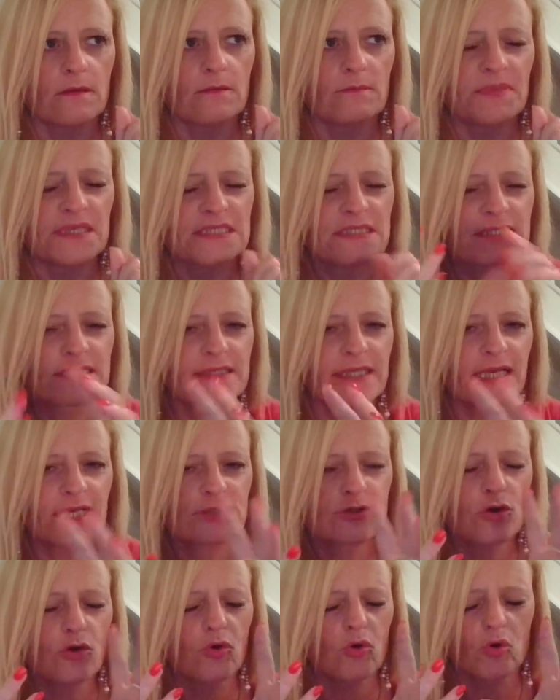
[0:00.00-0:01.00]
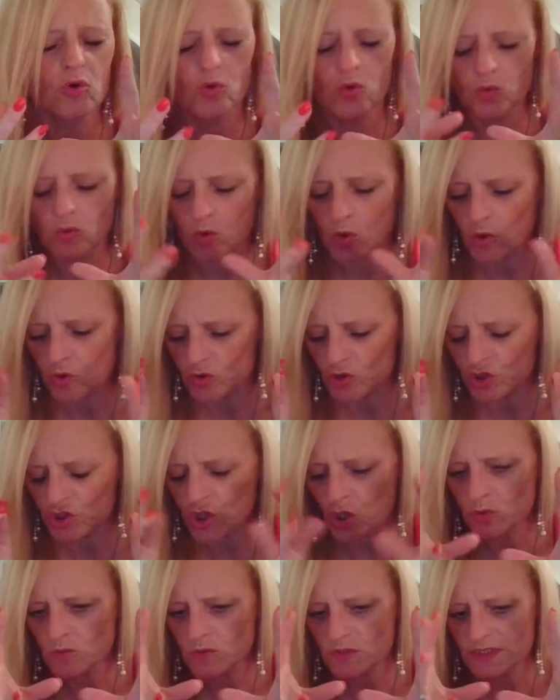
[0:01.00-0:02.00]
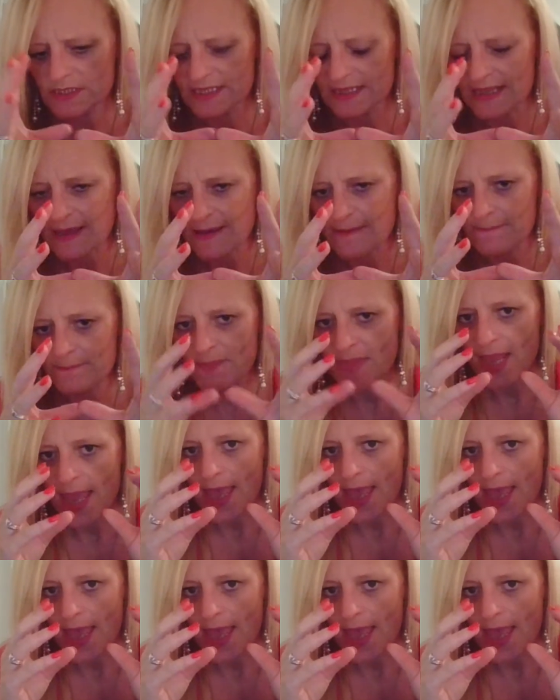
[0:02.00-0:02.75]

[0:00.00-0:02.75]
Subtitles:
been said or shown to them,